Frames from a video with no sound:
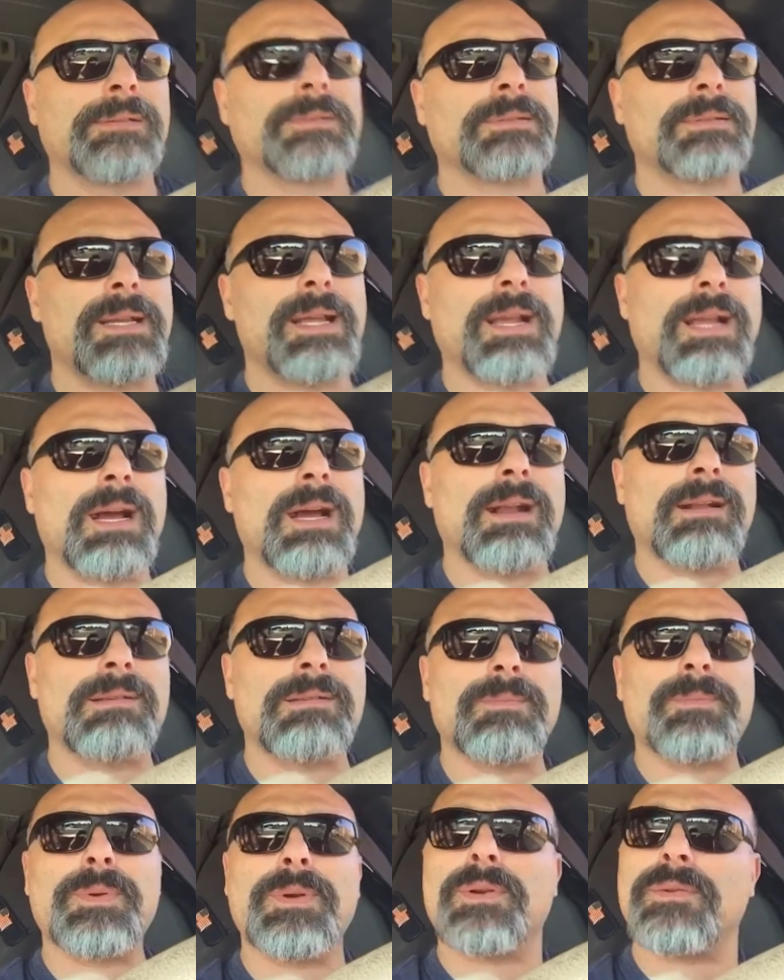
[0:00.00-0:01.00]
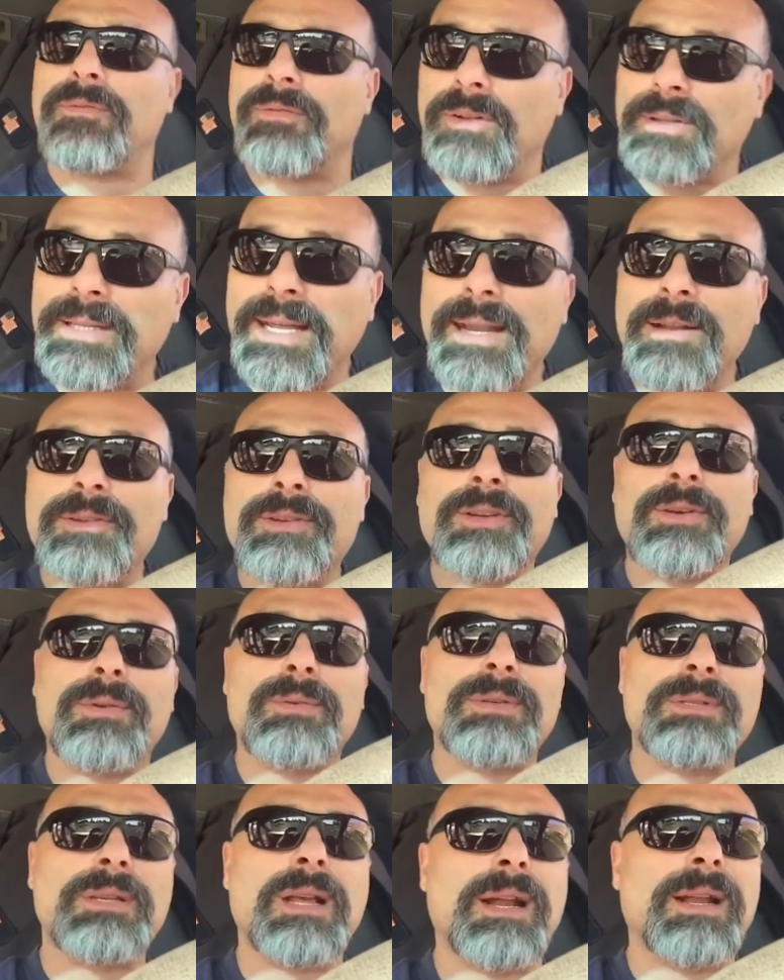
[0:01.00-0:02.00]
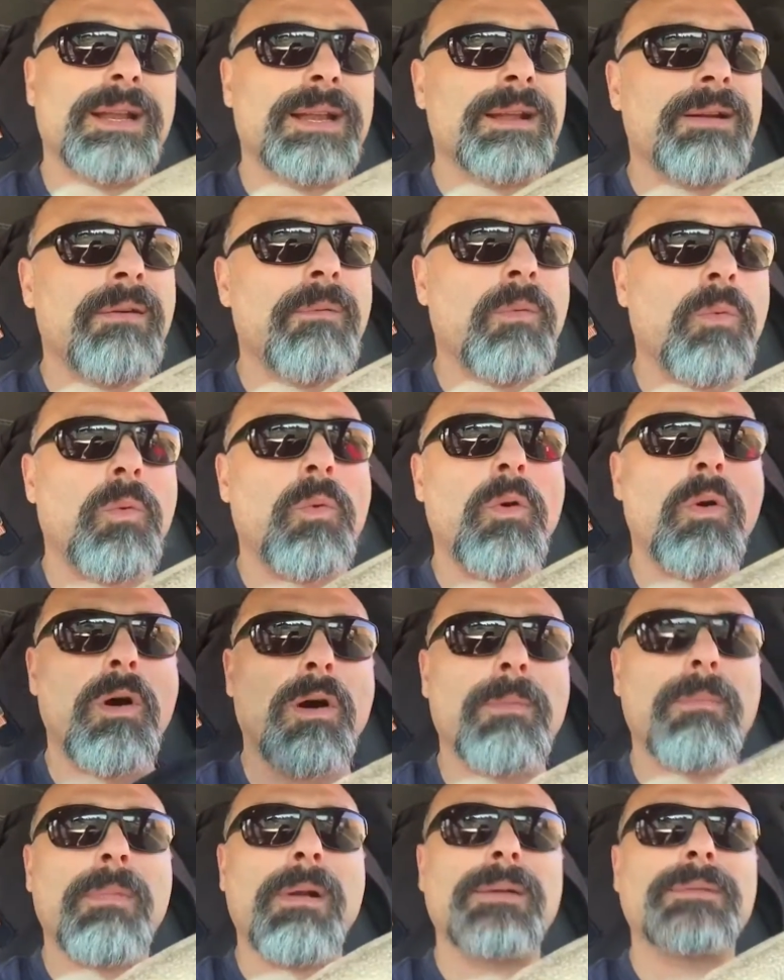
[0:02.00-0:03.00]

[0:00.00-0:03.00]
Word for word: Thank God it's a beautiful day too, sunny, warm.